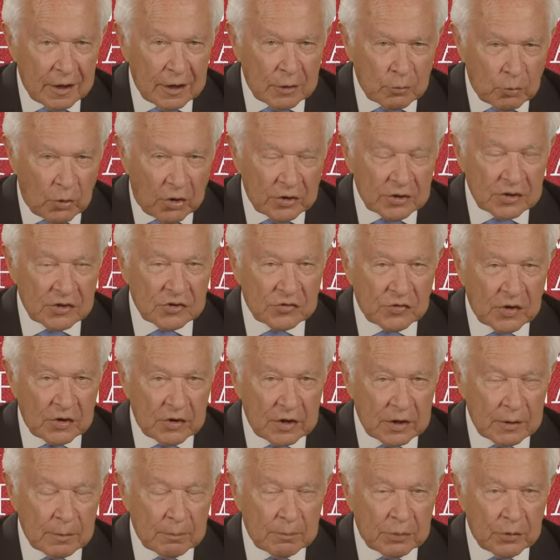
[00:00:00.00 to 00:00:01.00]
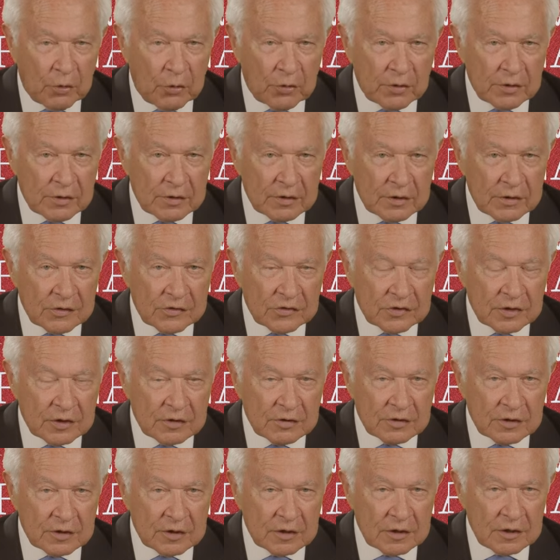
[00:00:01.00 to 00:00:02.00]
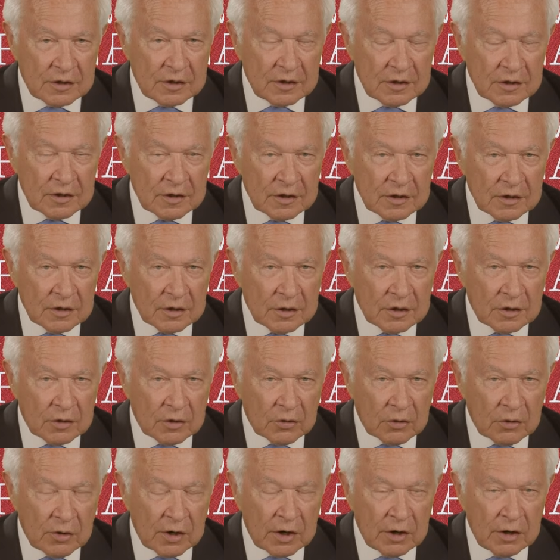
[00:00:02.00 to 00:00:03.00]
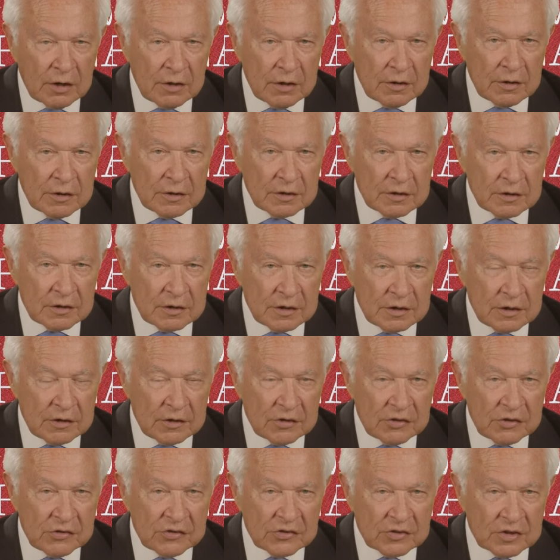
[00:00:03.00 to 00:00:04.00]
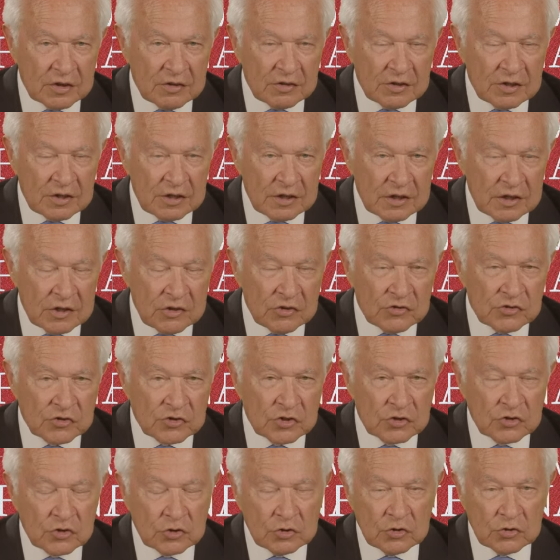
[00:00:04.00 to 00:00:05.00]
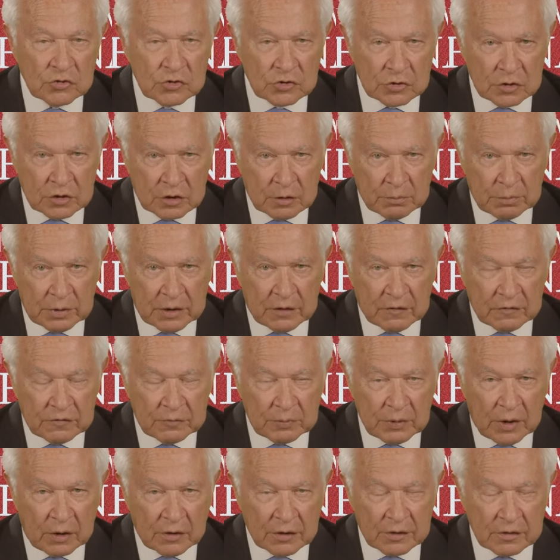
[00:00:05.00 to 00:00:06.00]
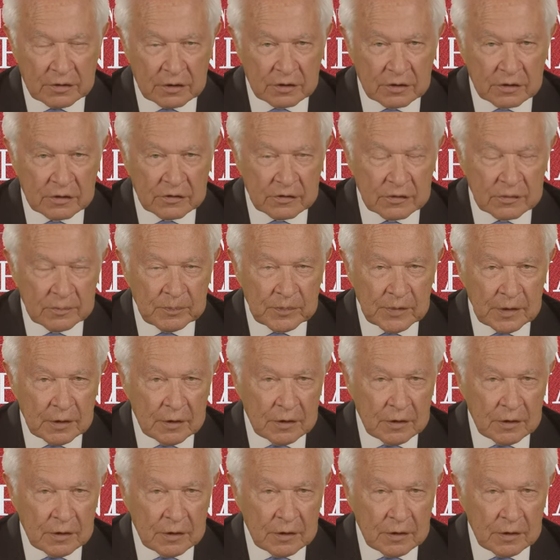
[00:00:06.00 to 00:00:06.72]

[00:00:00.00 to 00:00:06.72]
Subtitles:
And what is very important is that the Crown is the institution above politics.